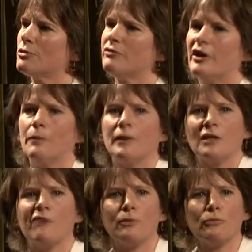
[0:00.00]
development
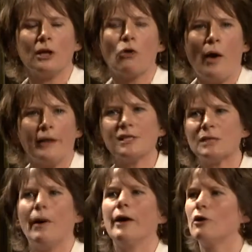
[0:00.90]
I've been really quite
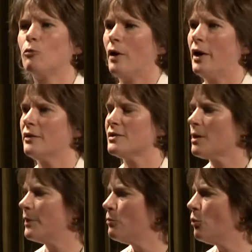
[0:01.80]
inspired by, this
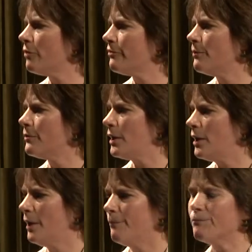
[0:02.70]
coming more from the,
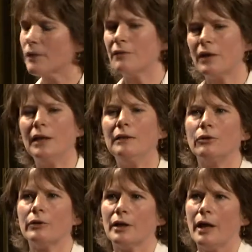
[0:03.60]
um, the
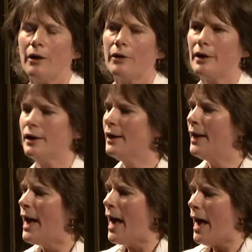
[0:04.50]
e-learning area,
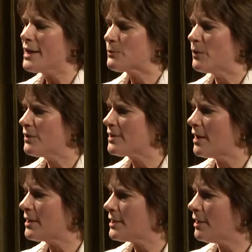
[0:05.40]
has been this
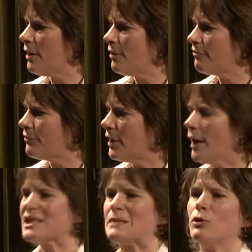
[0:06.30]
idea of the
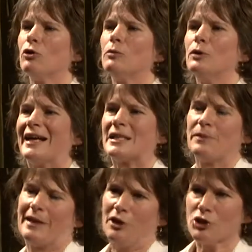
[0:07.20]
explorable
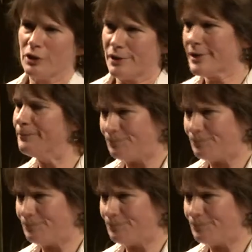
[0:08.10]
explanations.